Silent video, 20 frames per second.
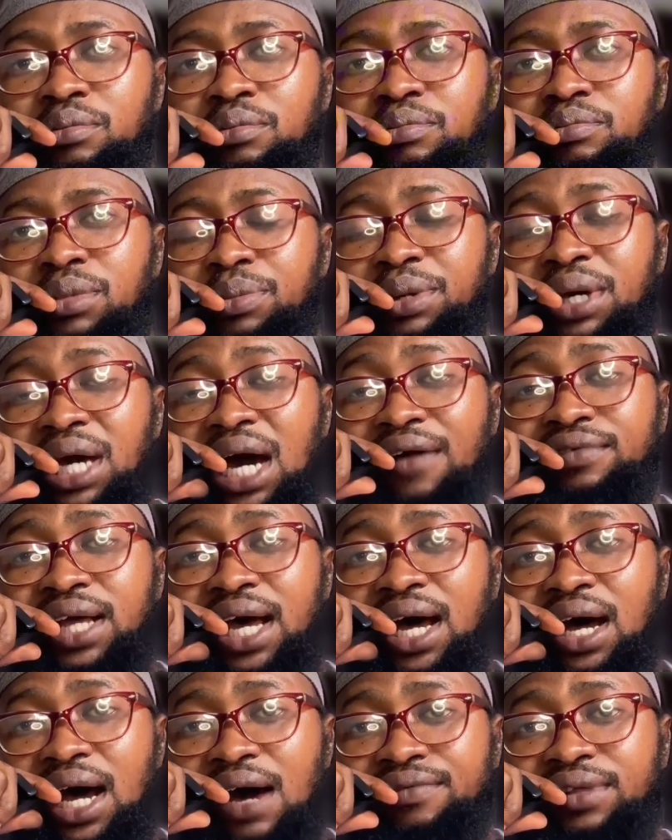maybe
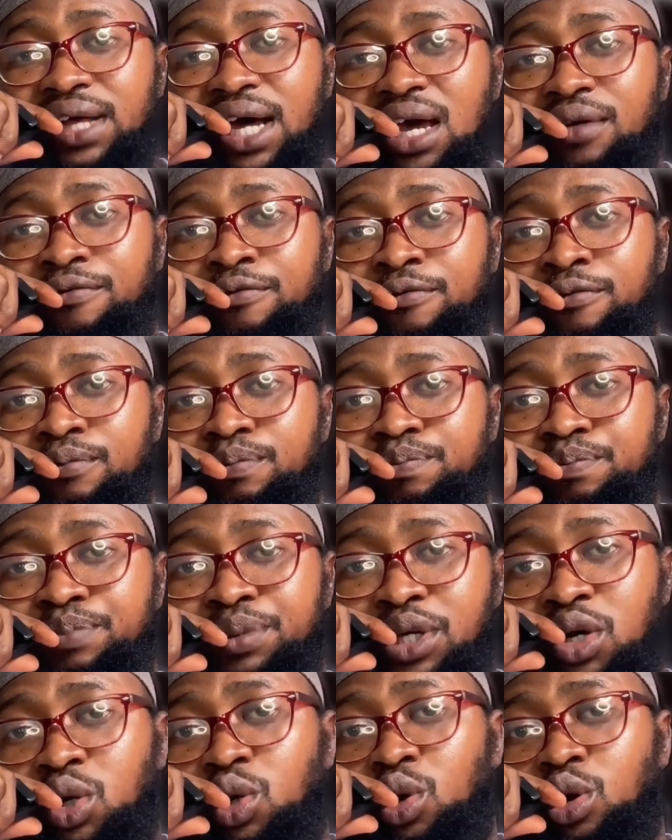after a
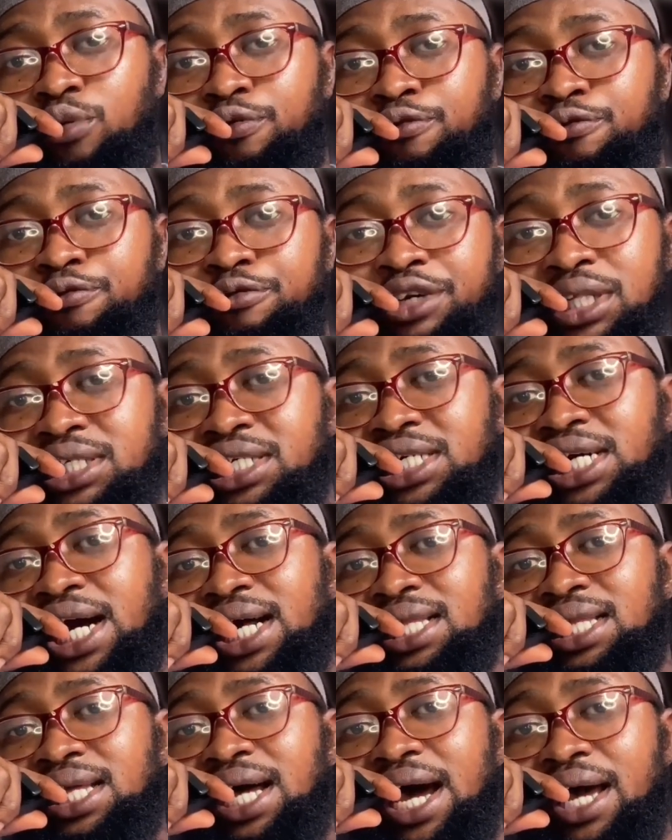period of free
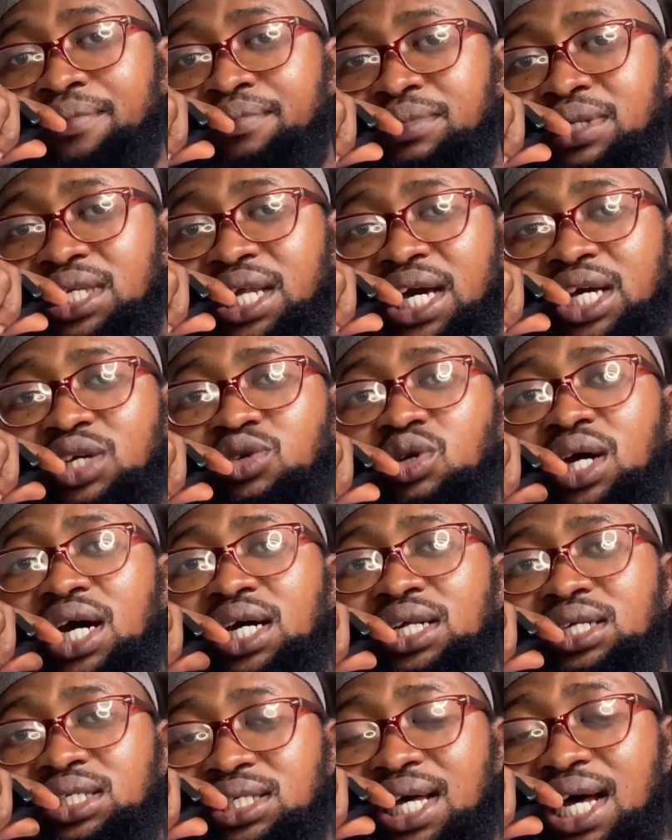trial time, then you
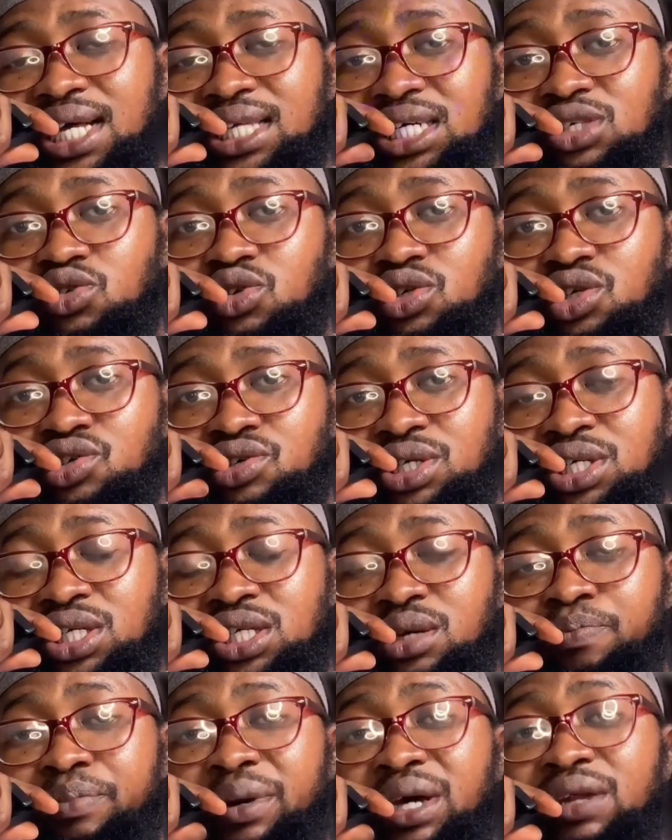can start introducing
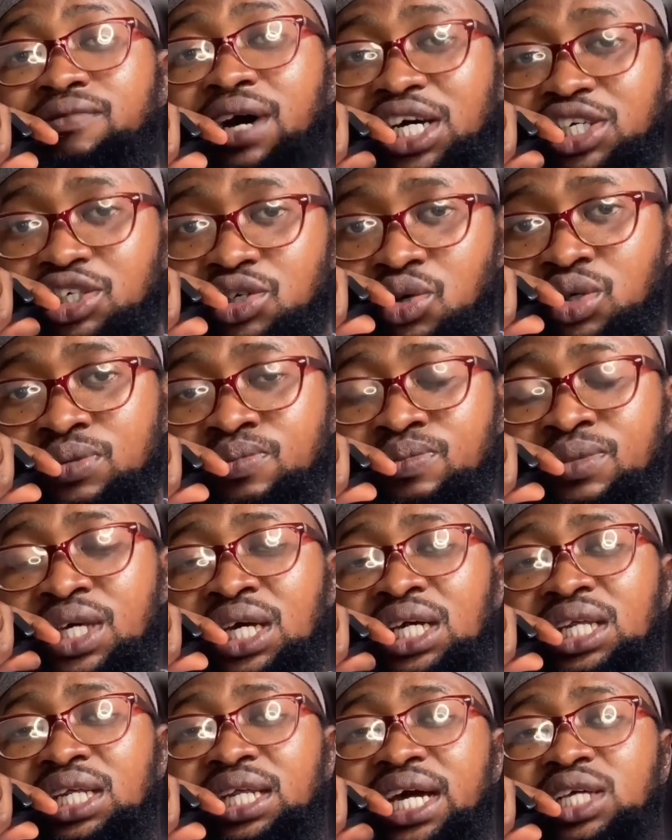the paid version.
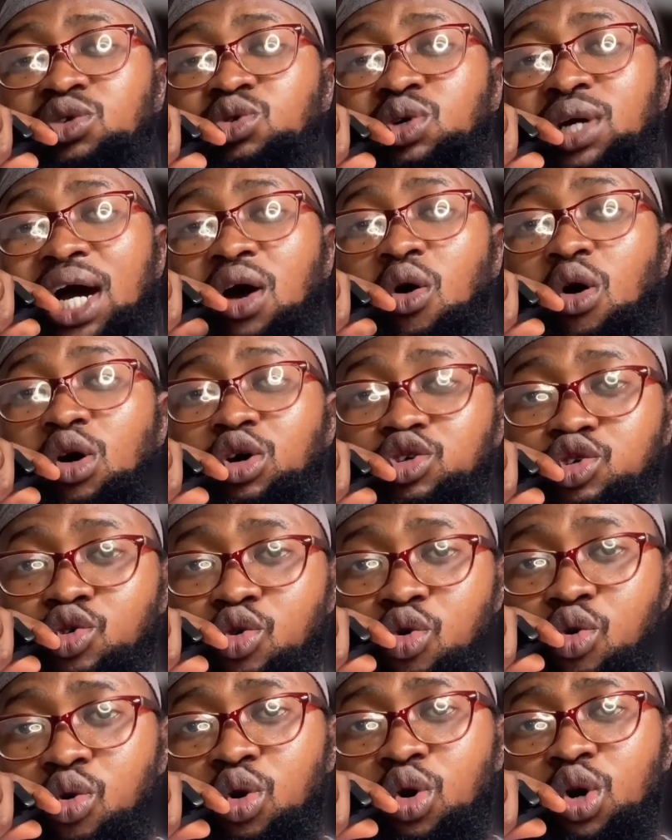Then you can
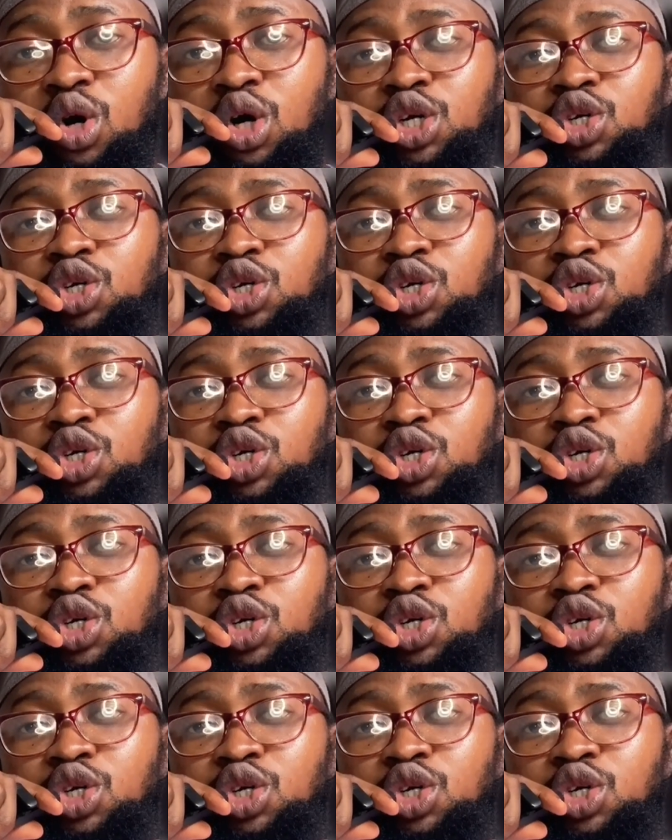also